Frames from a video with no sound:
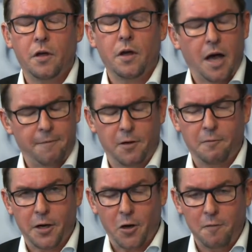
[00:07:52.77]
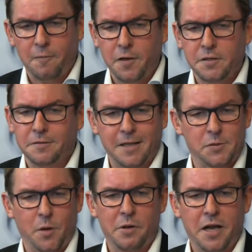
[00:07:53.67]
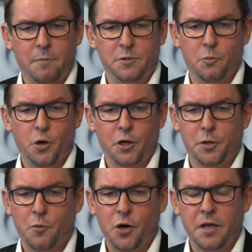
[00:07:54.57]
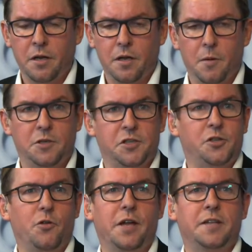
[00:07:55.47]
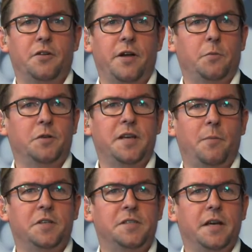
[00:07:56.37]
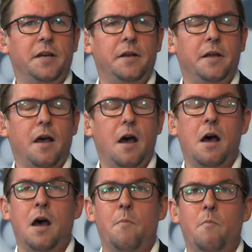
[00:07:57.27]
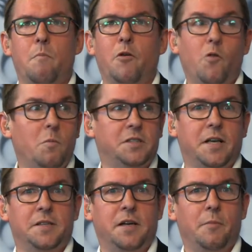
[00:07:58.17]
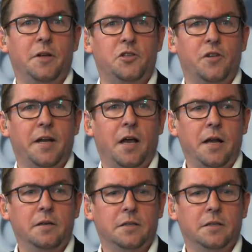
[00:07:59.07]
I feel very confident, and that's why we come to work in the morning. But just to reiterate what Tamryn said, performance doesn't come in a straight line.